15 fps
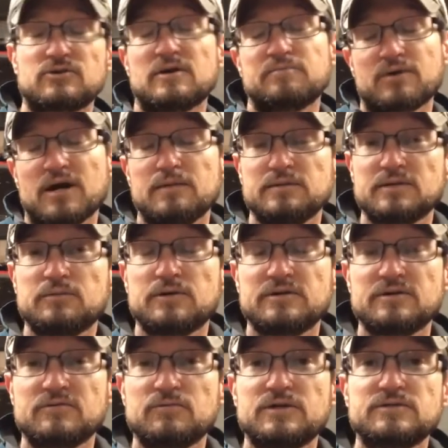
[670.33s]
or I probably
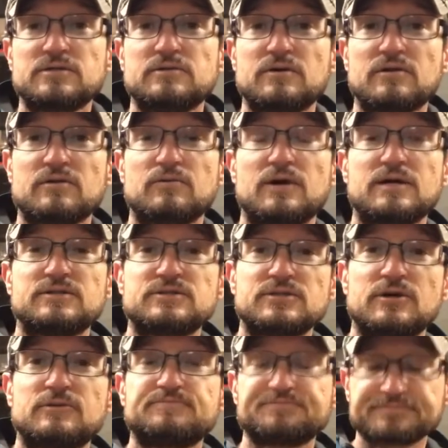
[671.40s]
wouldn't have went to otherwise.
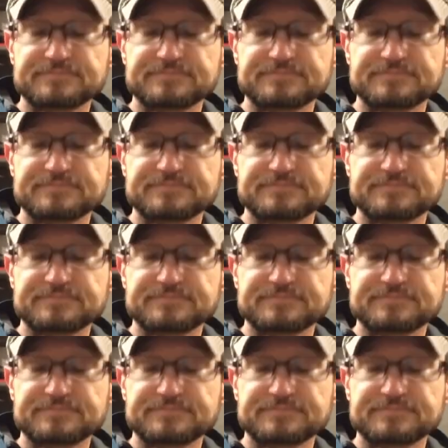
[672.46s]
So